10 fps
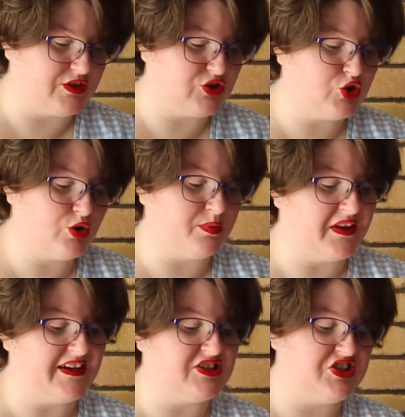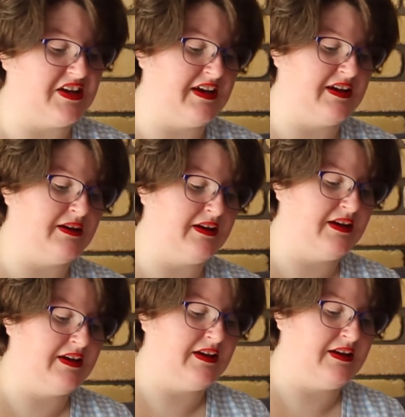2 Plancher
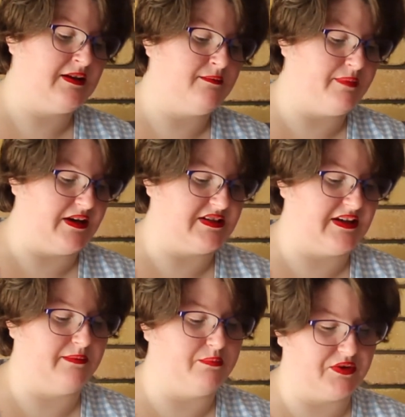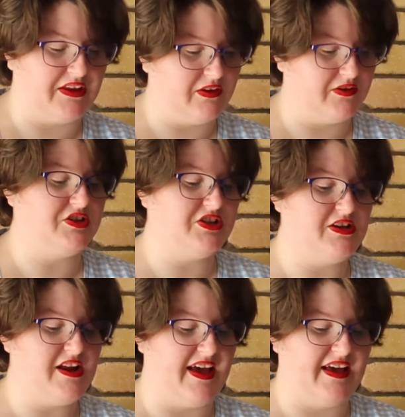Butter Body Lotion,
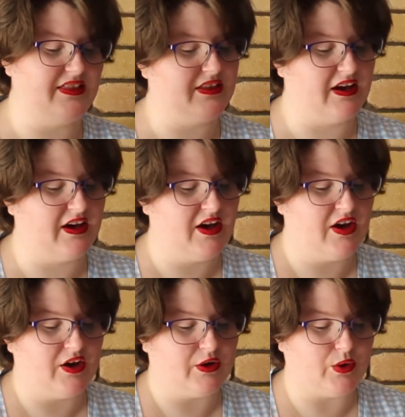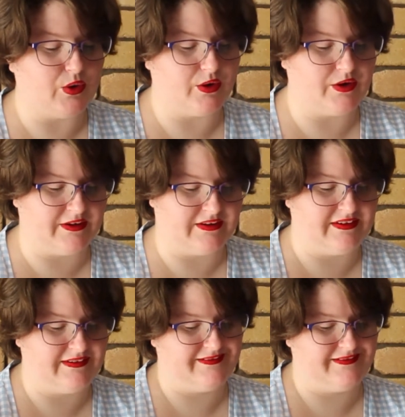and the Konnyaku